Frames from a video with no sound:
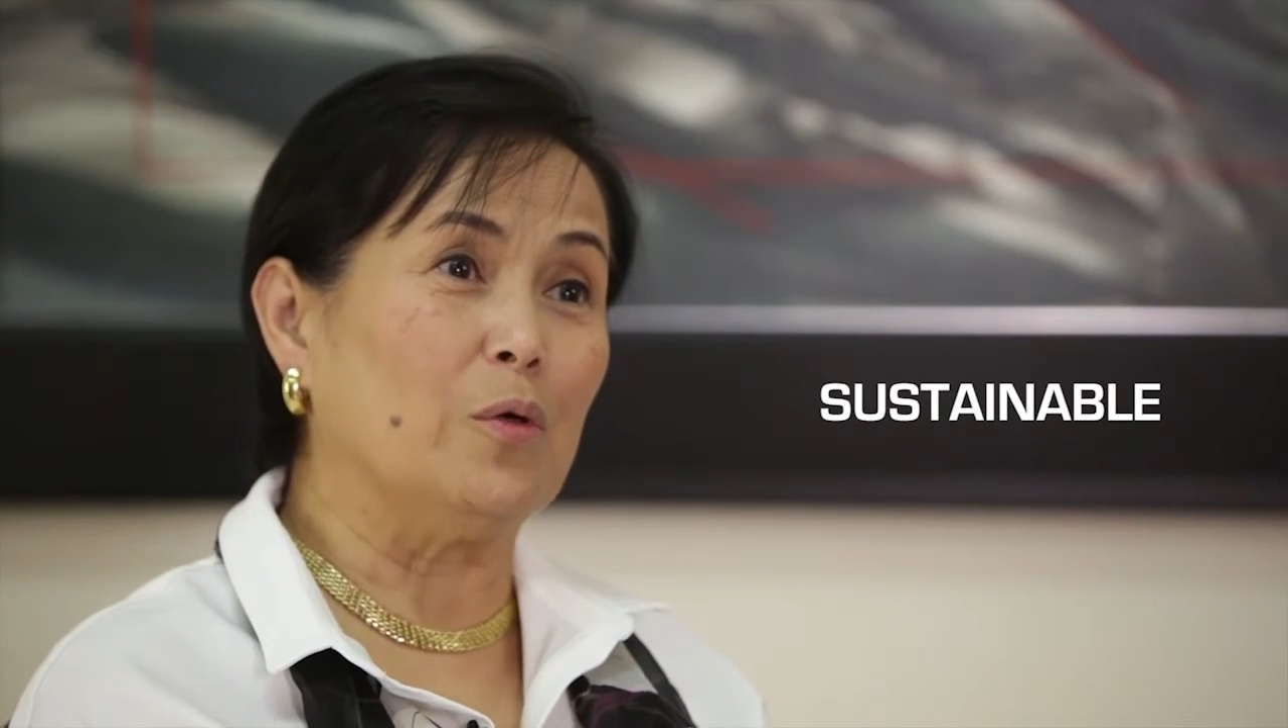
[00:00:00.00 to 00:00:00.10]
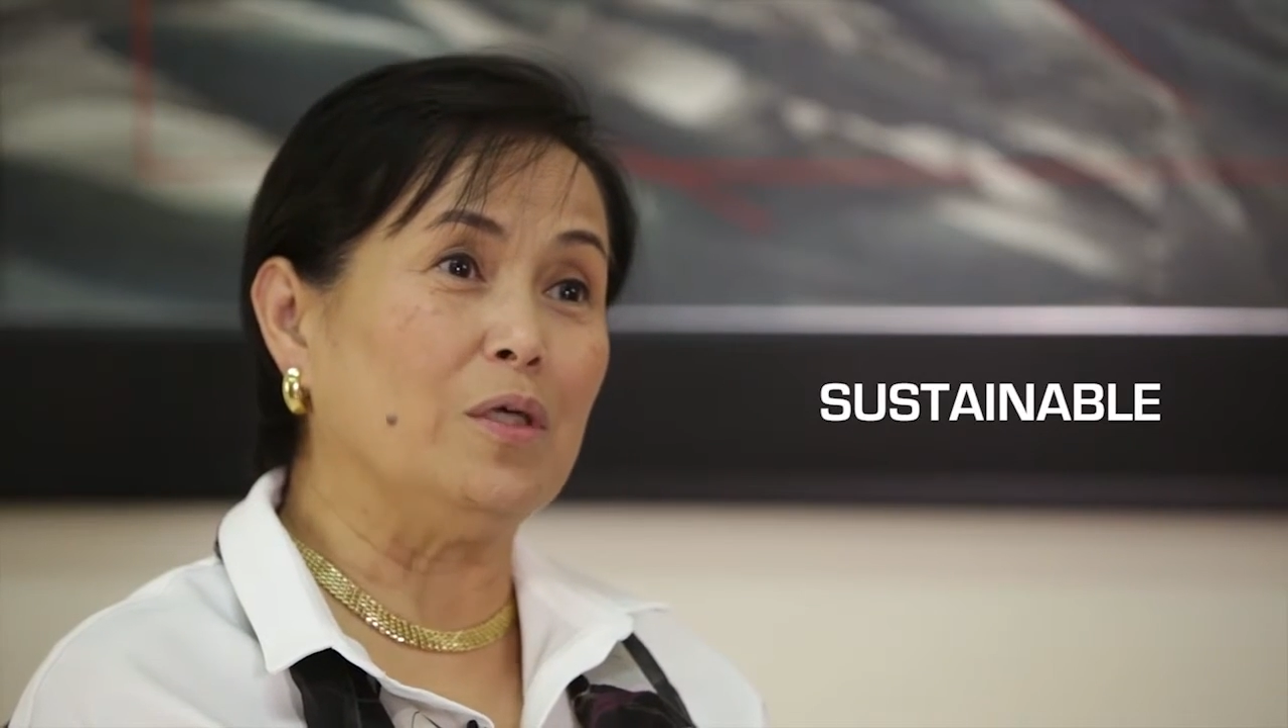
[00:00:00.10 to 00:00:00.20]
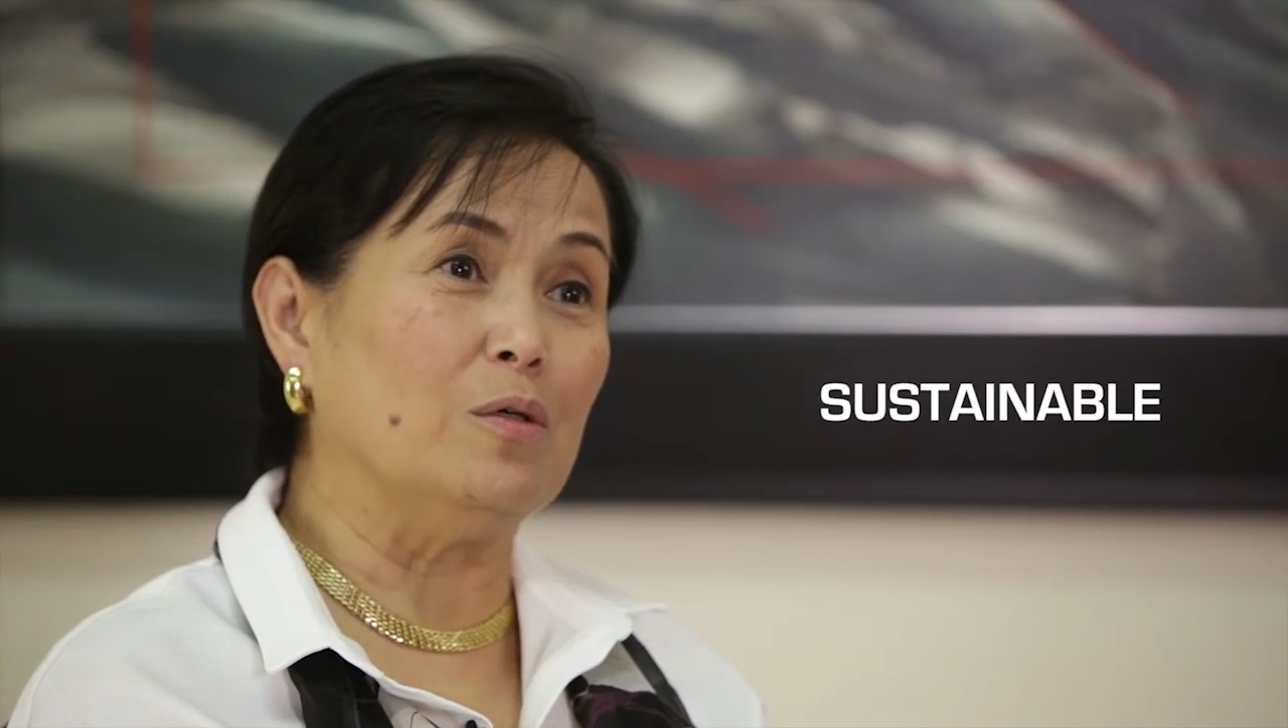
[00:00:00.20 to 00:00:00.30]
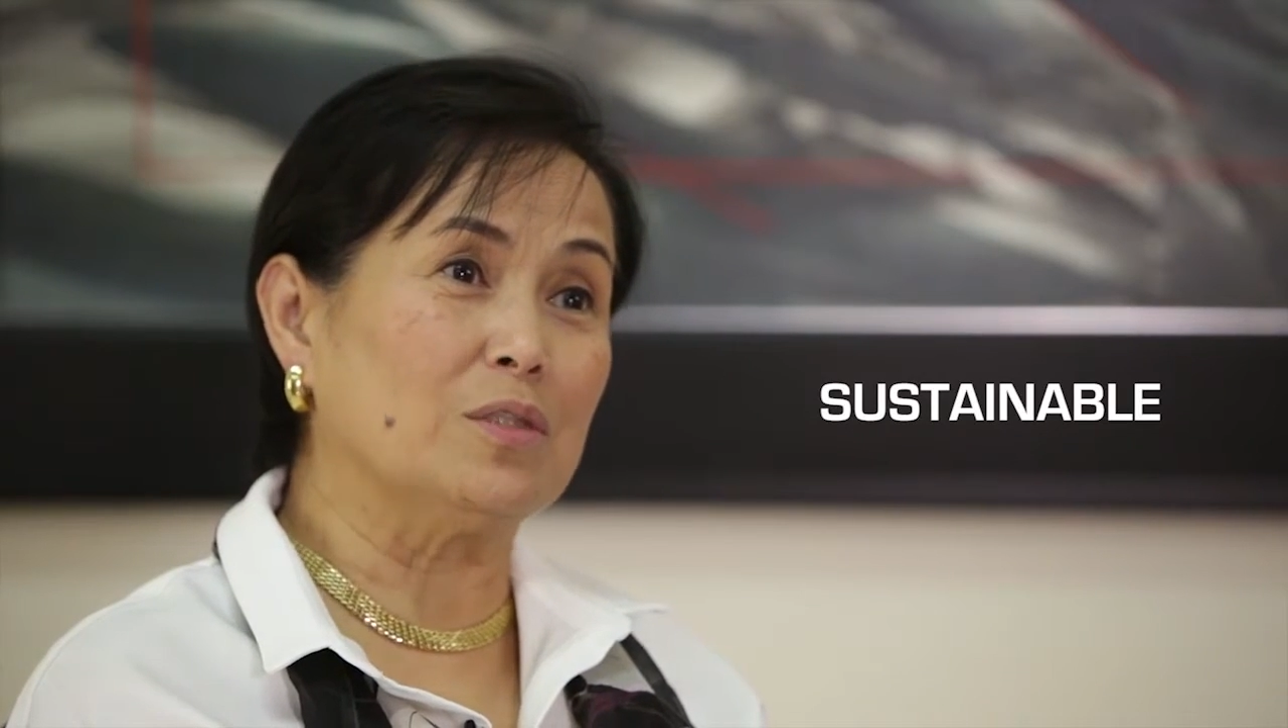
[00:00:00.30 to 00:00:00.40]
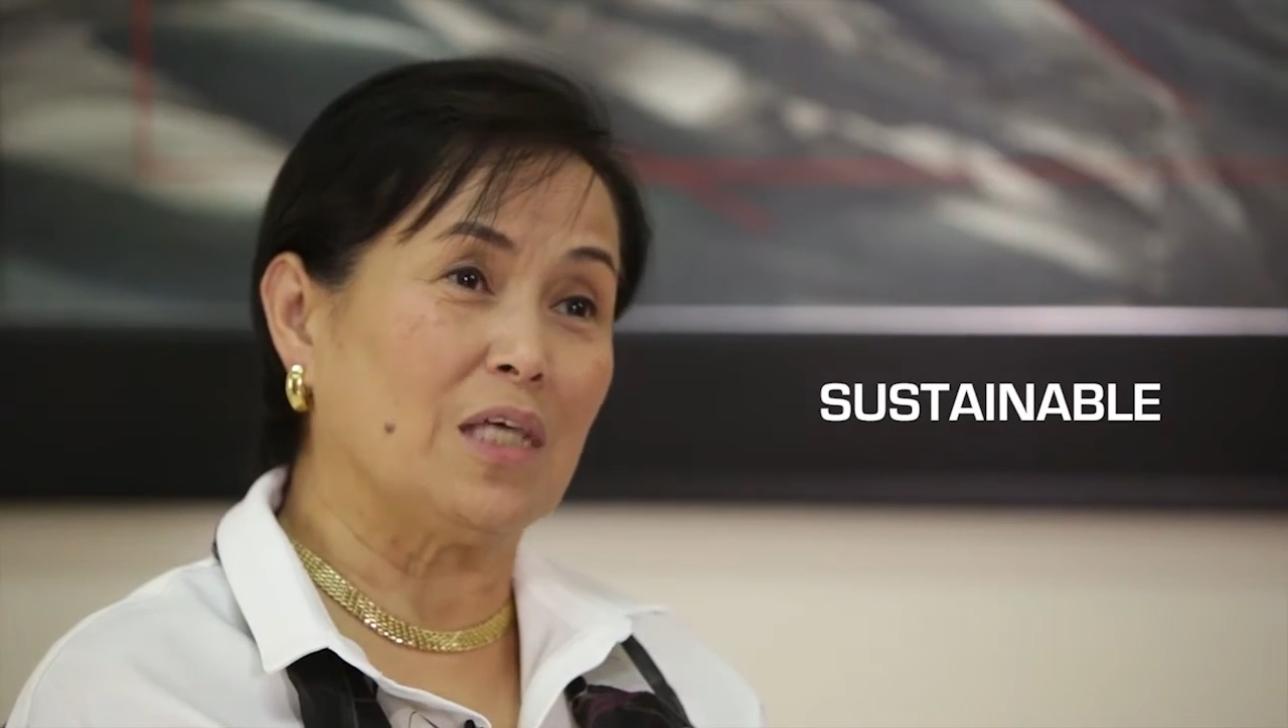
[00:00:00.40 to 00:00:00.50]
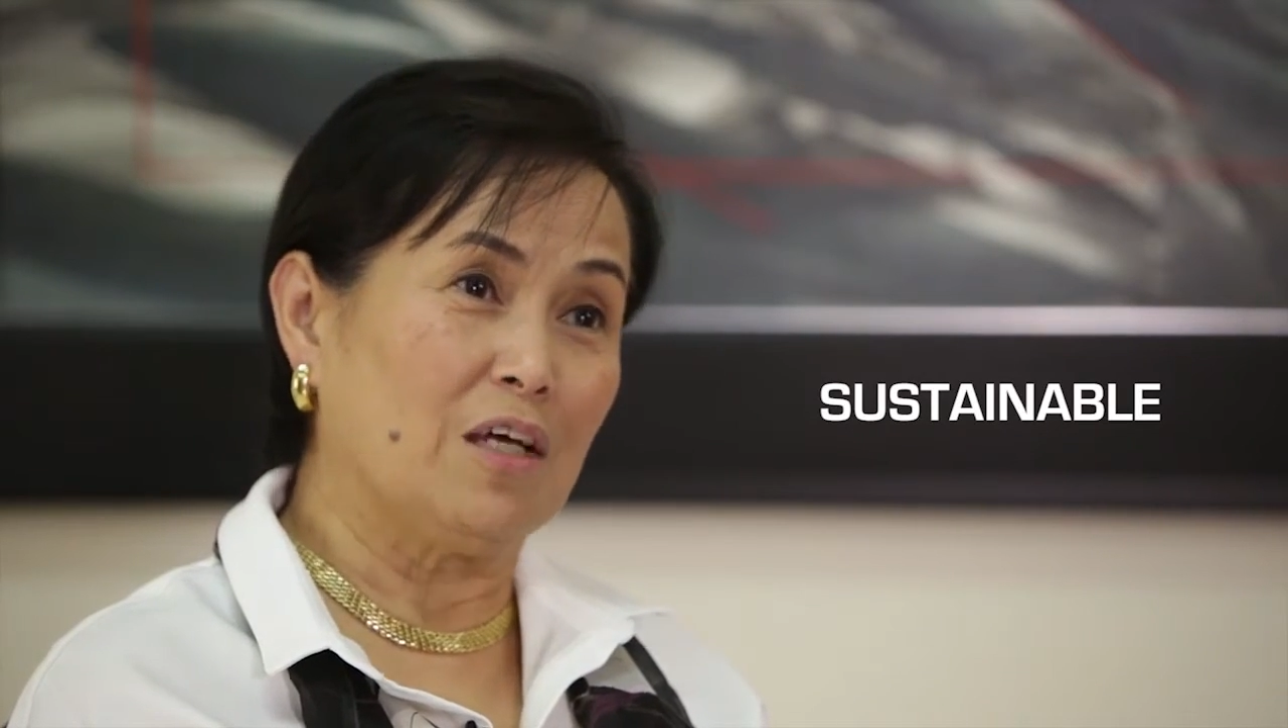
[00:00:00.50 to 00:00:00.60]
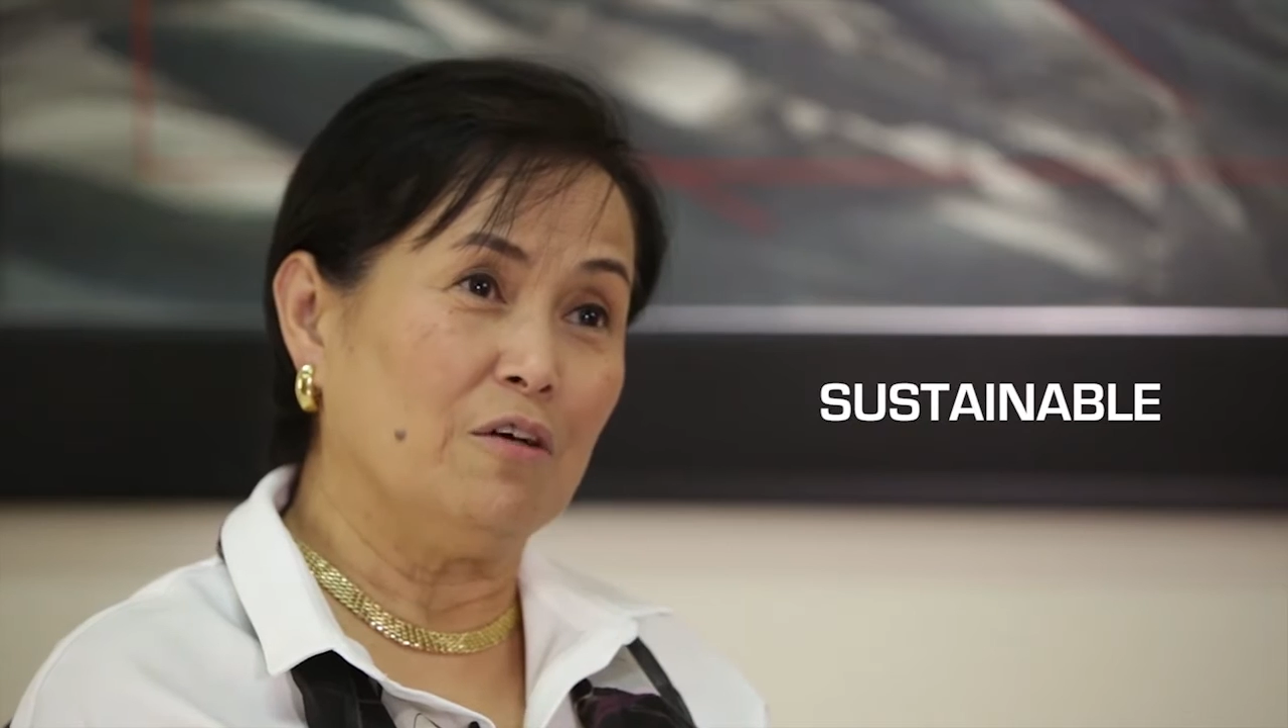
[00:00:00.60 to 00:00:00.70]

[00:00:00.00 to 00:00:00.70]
We use